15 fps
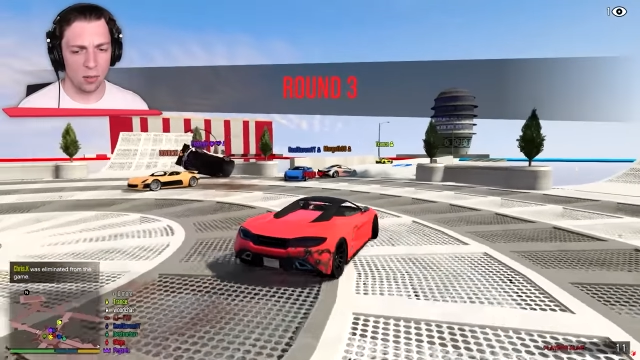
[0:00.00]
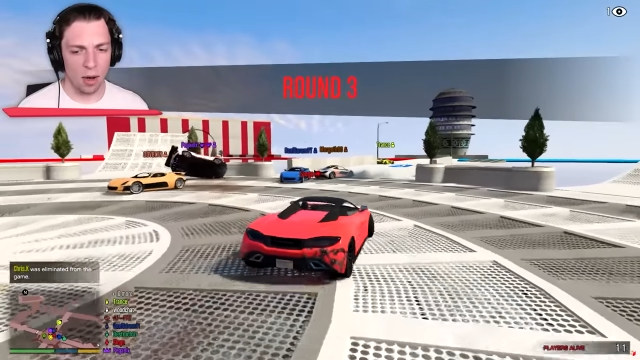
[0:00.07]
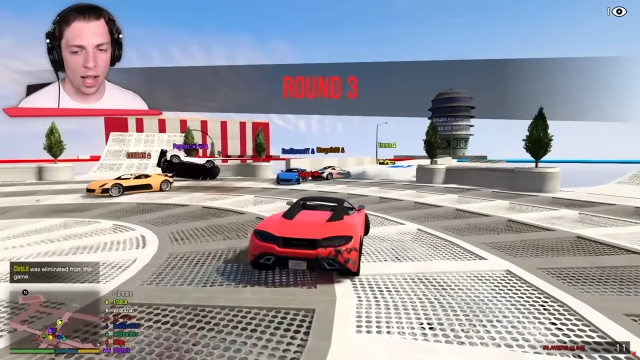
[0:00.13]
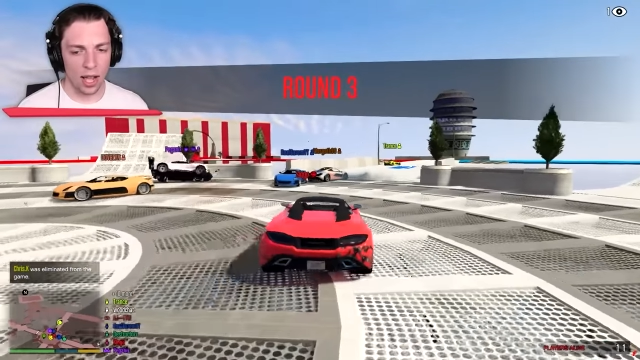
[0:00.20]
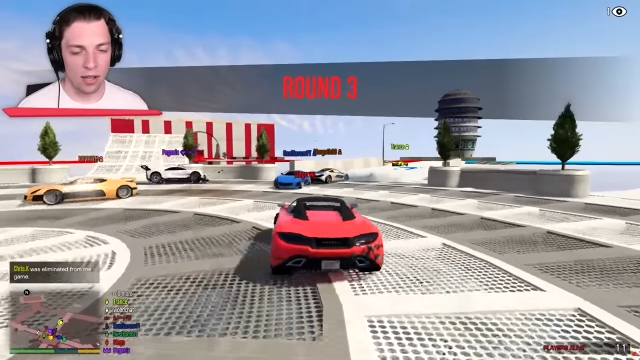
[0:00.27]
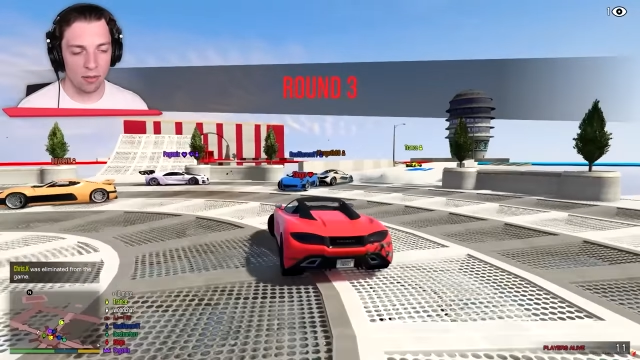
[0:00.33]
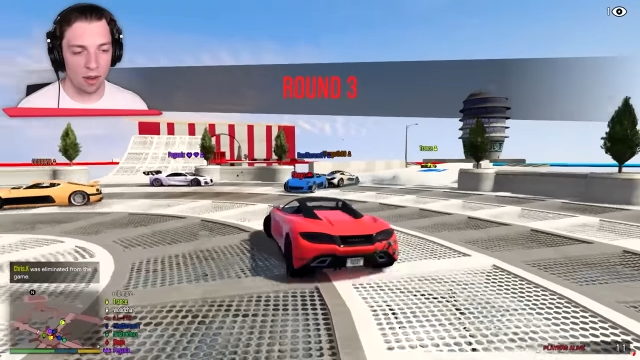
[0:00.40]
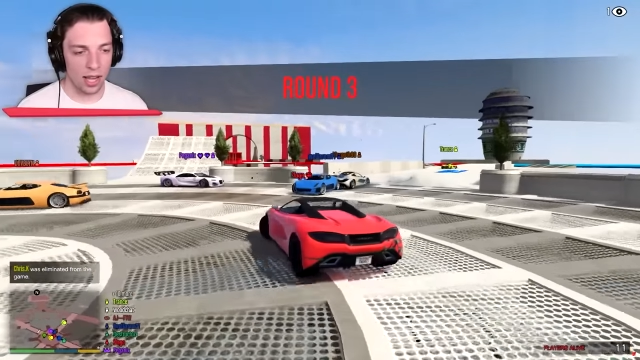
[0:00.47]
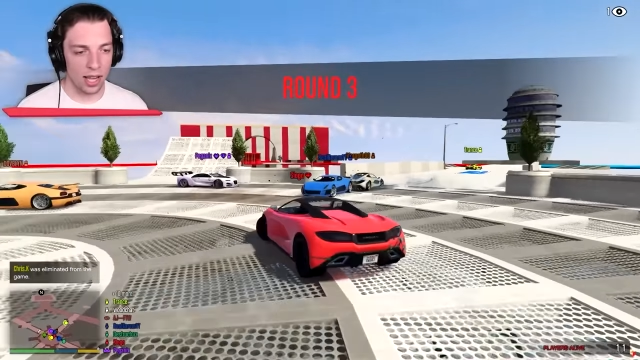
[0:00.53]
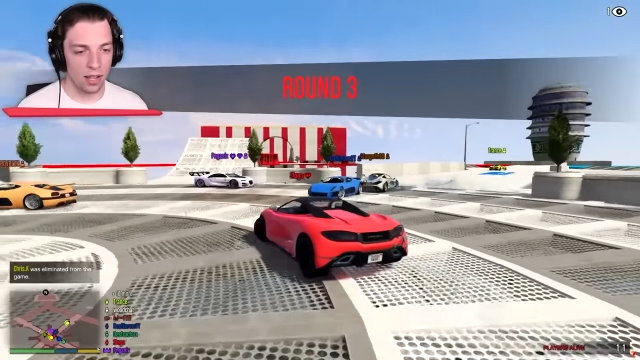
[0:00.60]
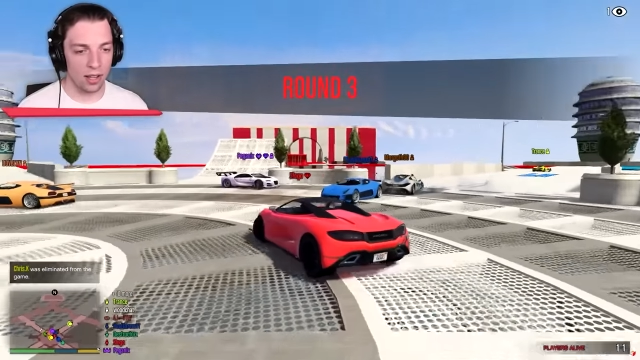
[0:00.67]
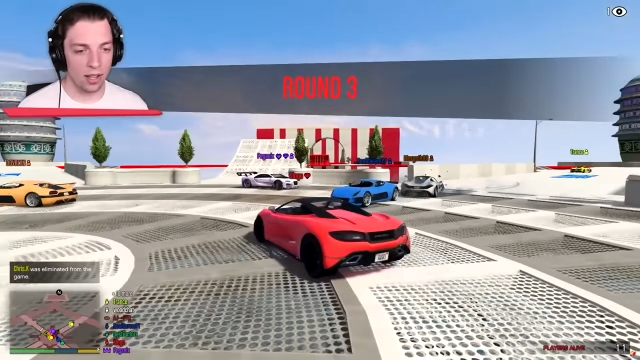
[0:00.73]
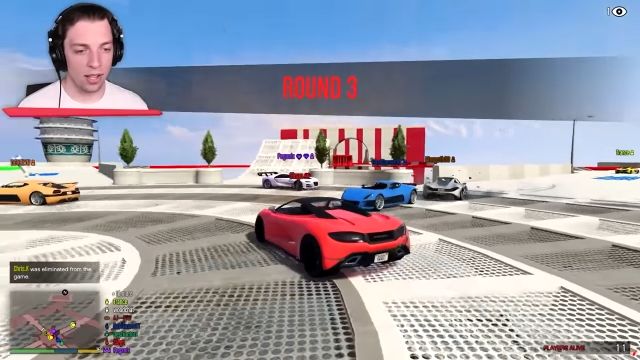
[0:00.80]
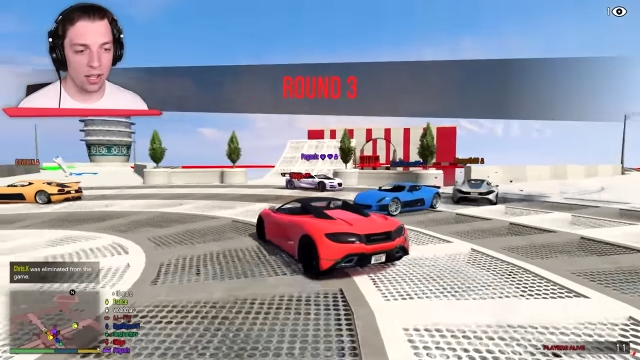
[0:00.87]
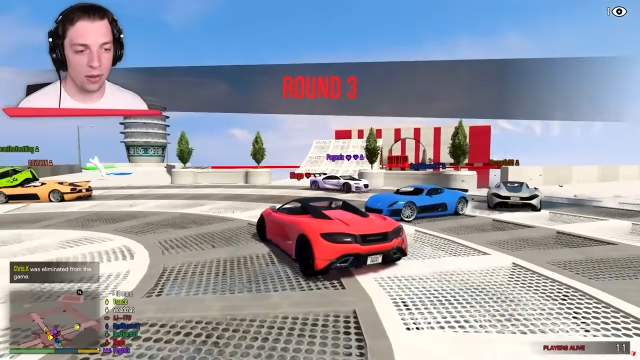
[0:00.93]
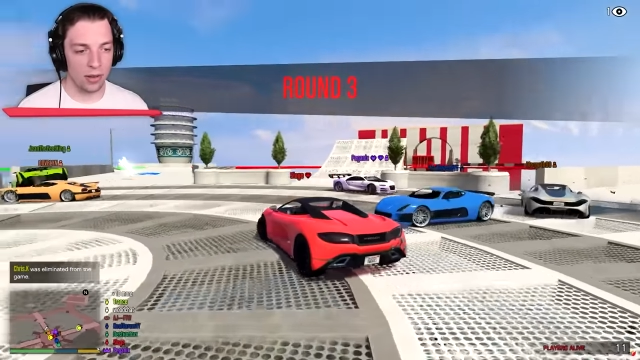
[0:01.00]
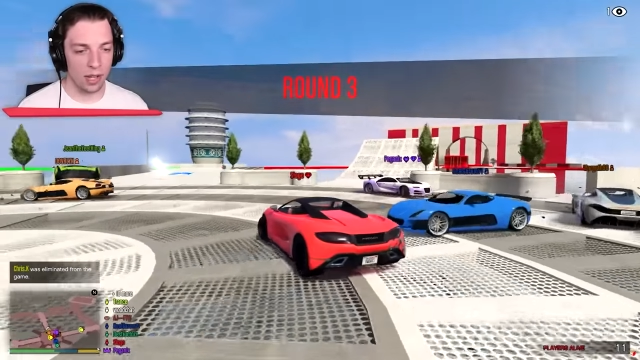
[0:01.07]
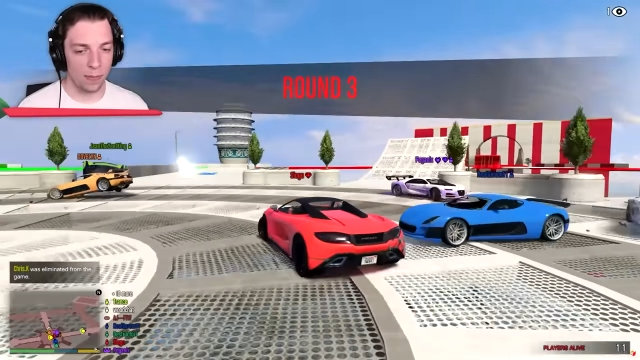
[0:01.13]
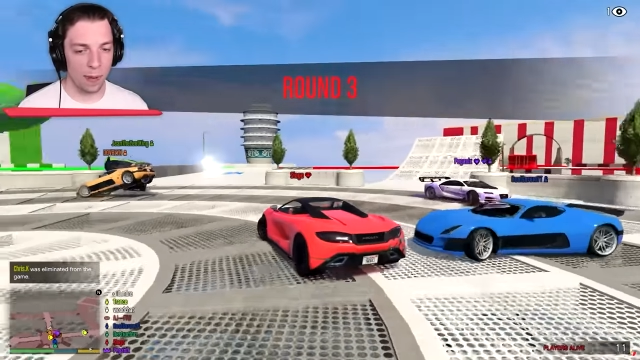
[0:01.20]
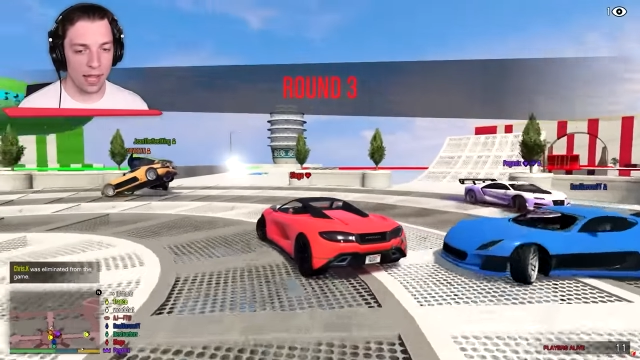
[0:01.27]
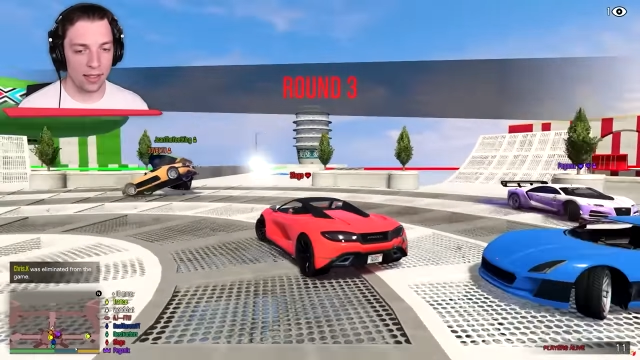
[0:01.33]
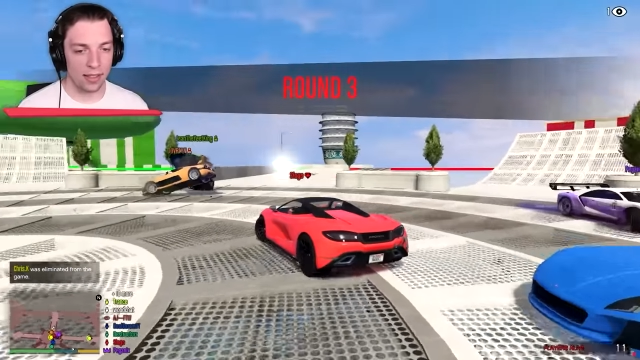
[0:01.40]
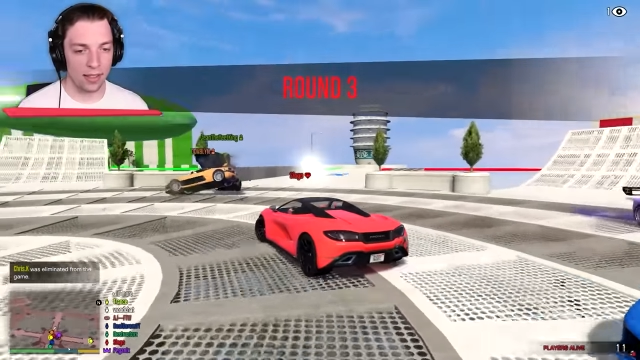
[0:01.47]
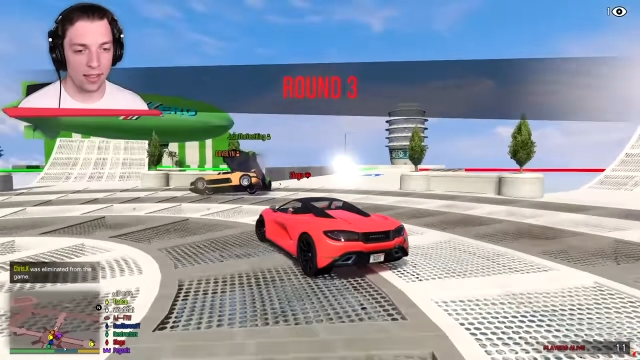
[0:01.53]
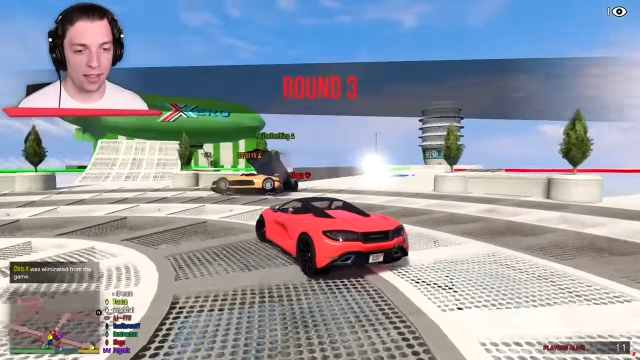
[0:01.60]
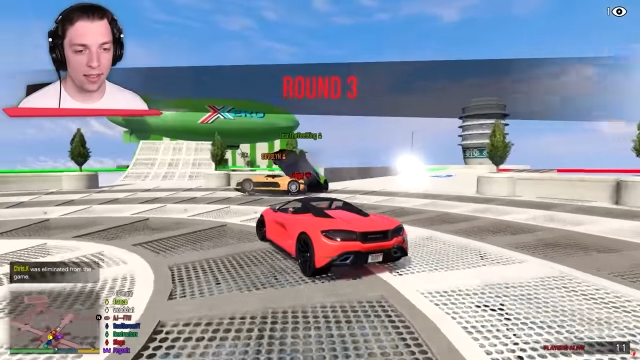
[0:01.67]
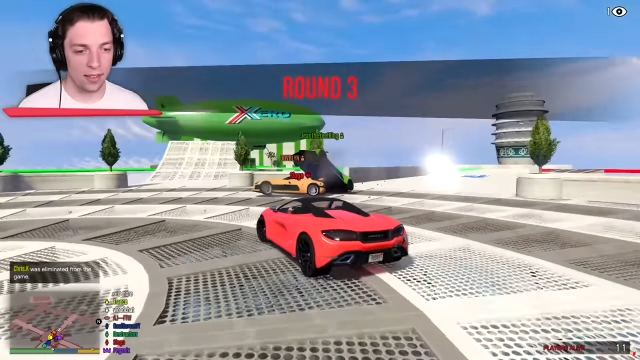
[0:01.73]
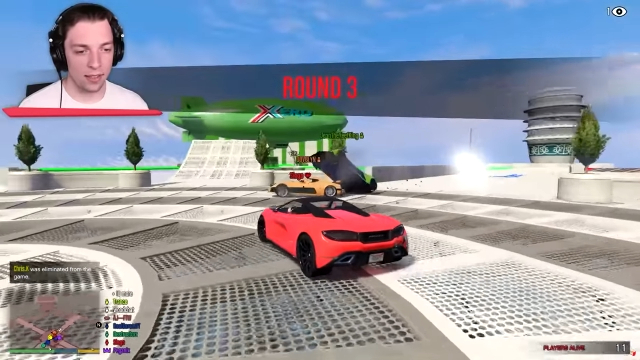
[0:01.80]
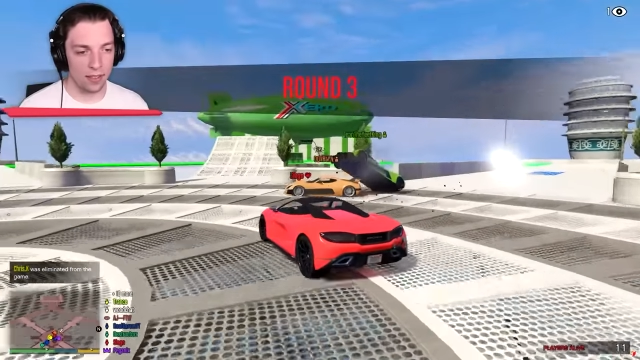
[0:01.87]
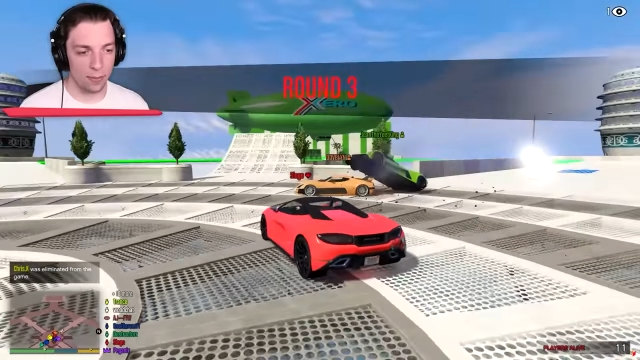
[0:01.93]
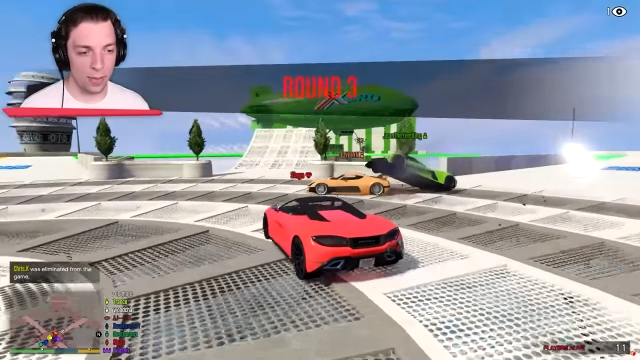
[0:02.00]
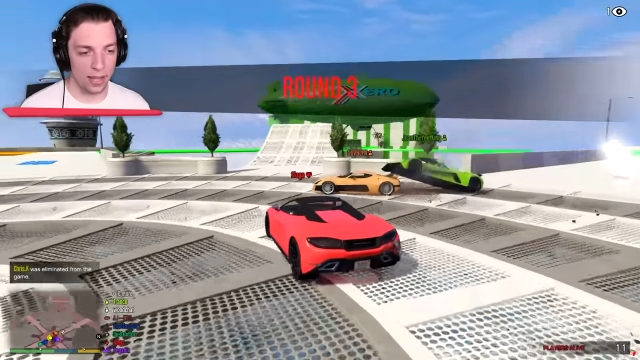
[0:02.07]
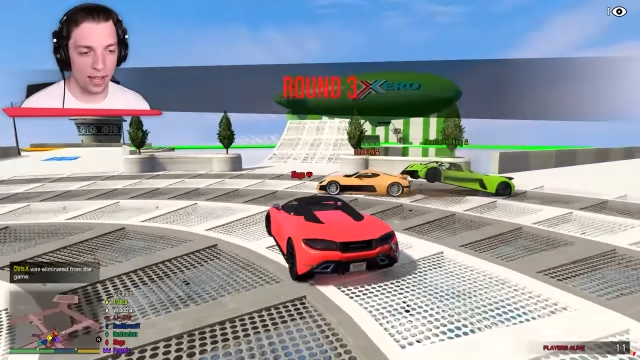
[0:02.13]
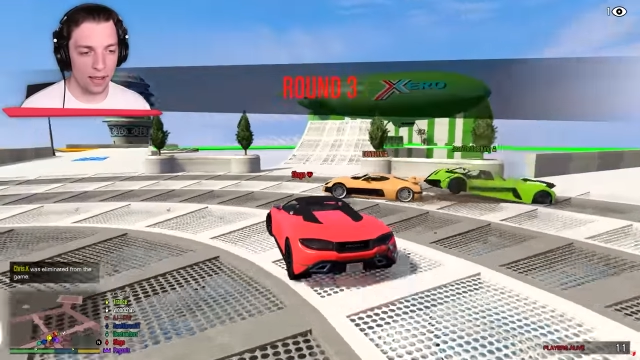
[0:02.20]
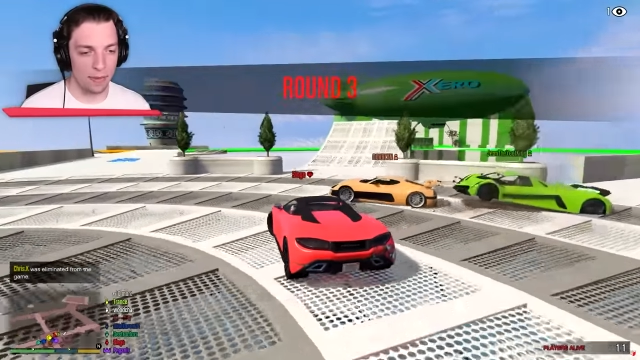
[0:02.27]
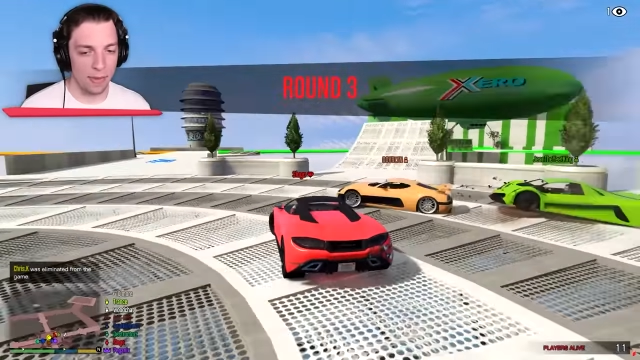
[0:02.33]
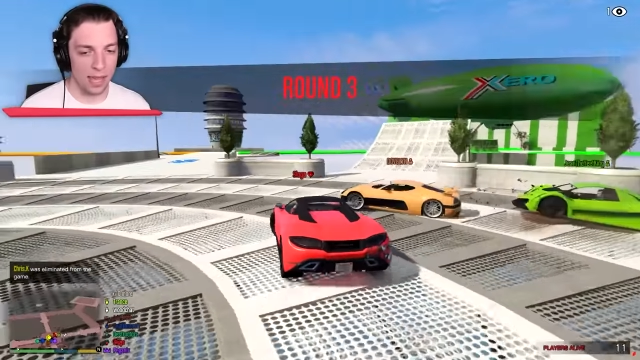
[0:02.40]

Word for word: Why aren't you spectating